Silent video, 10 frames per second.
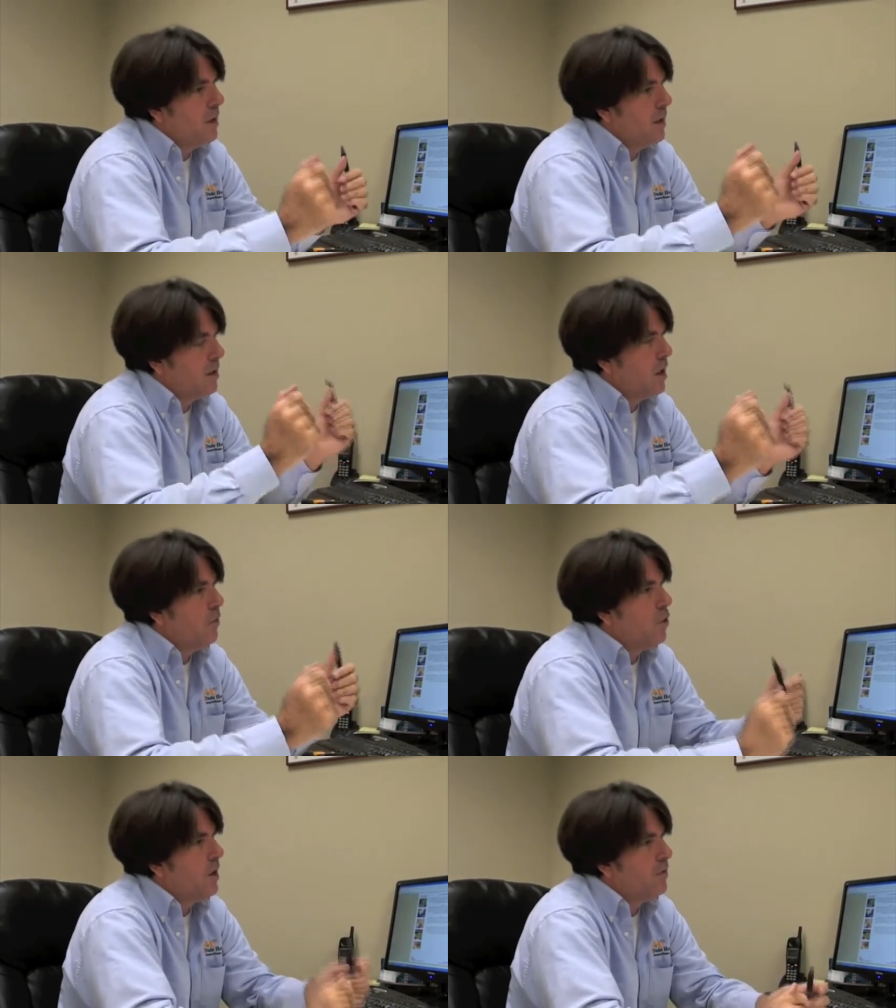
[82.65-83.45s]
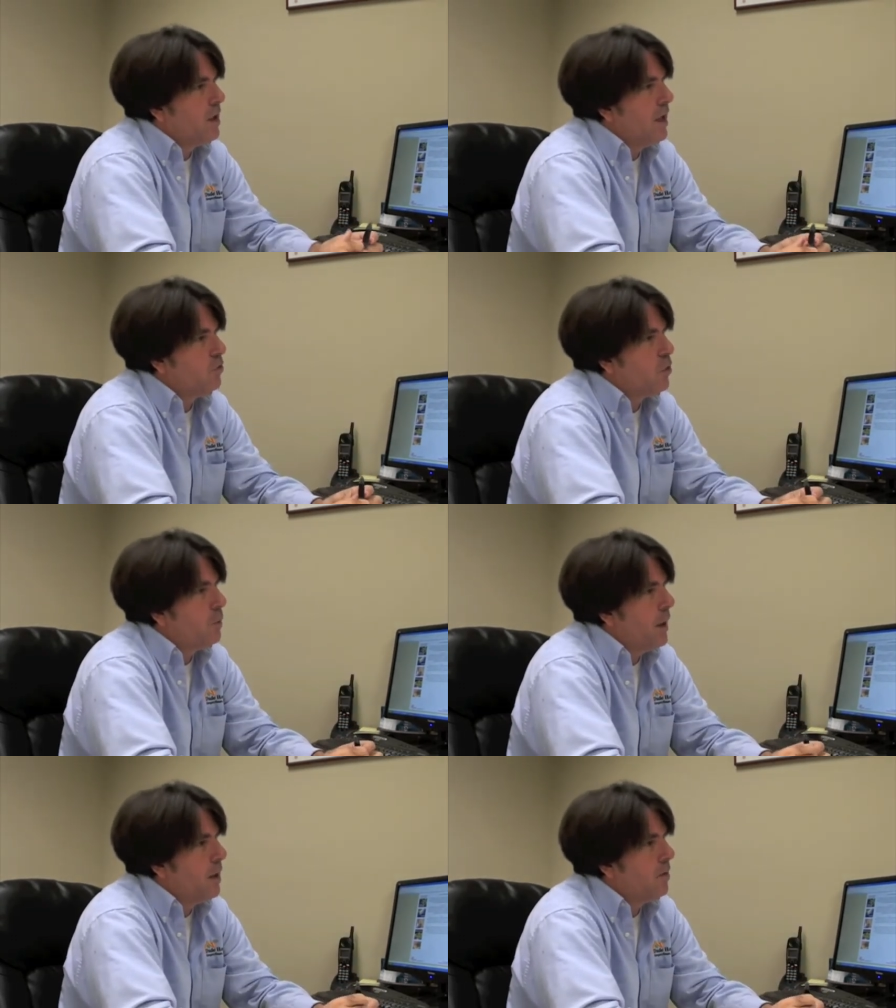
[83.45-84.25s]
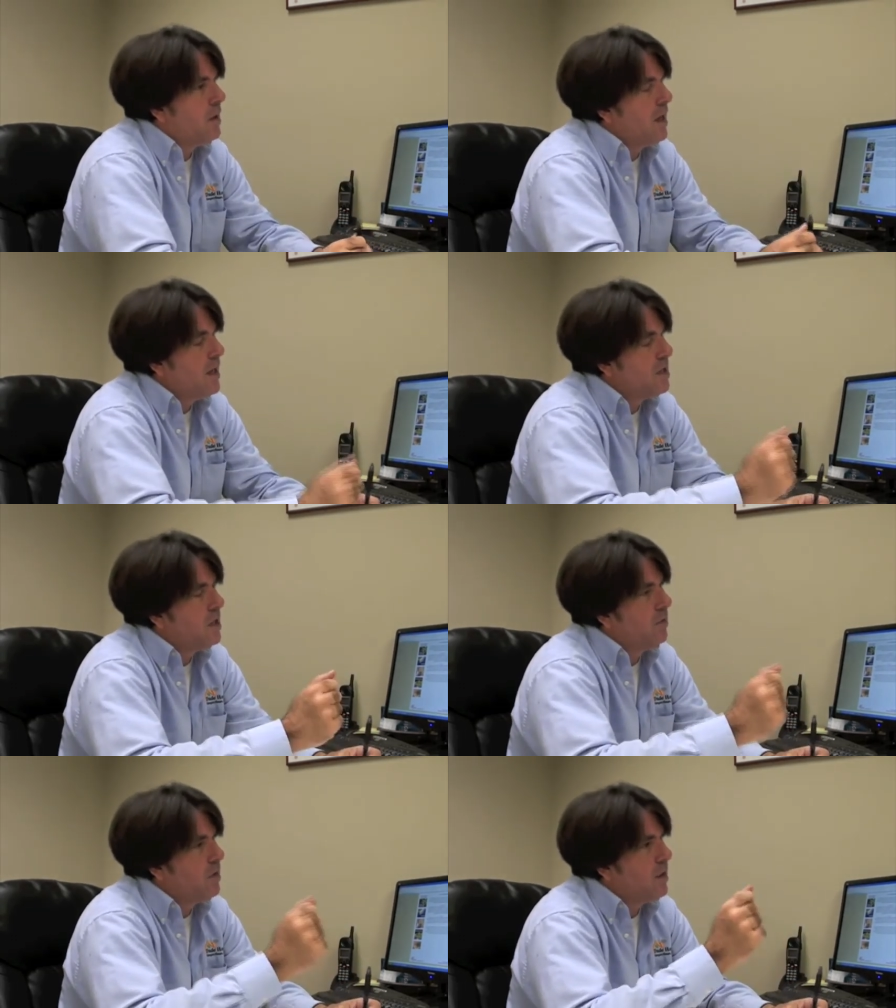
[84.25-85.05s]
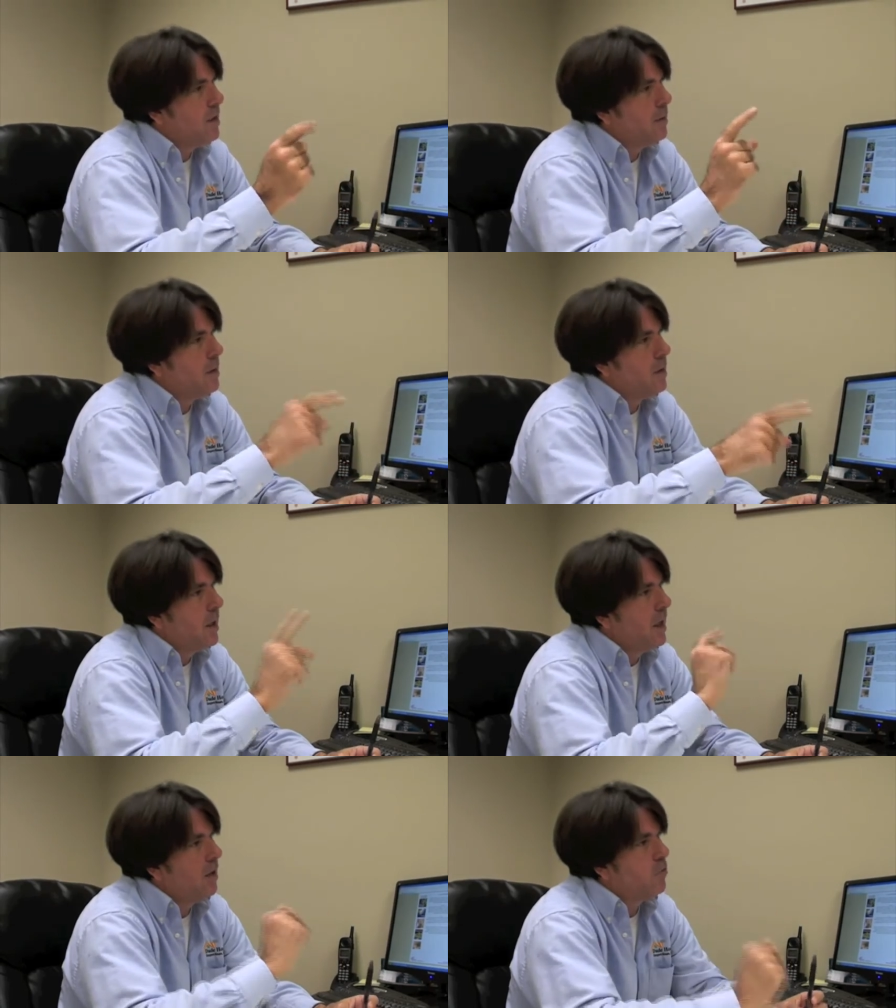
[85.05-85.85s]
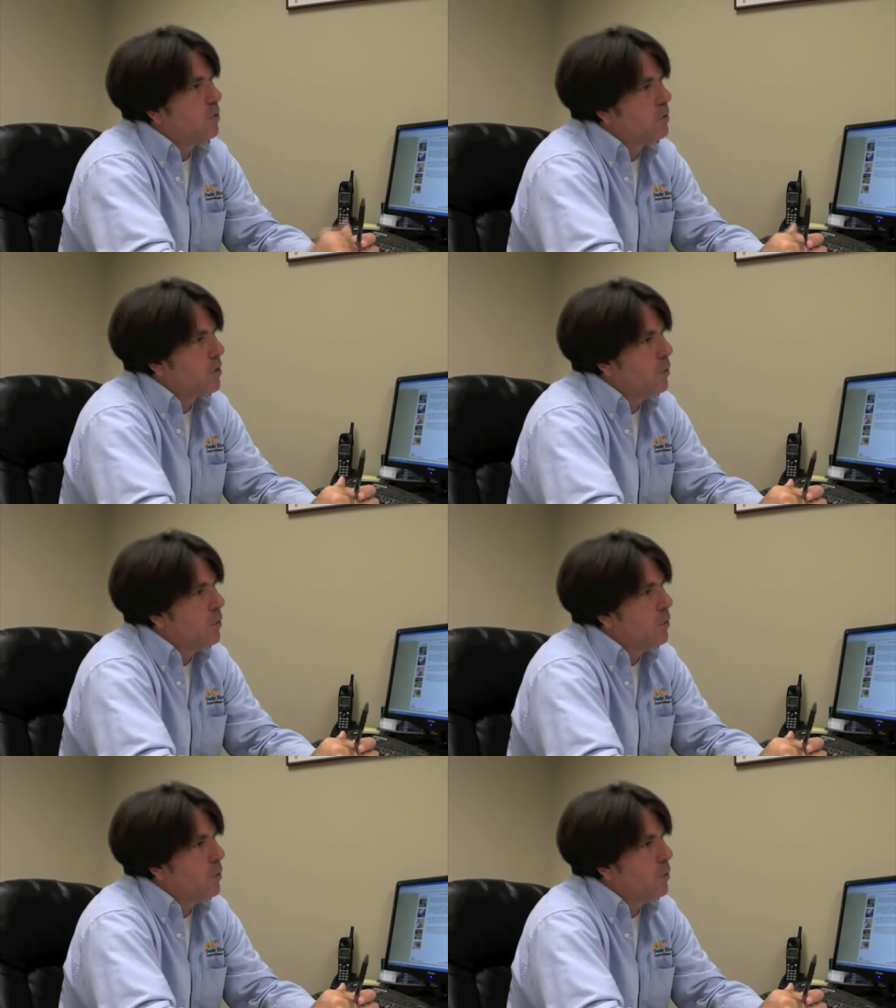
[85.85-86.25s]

the cover off the electrical panel and see if the electrical's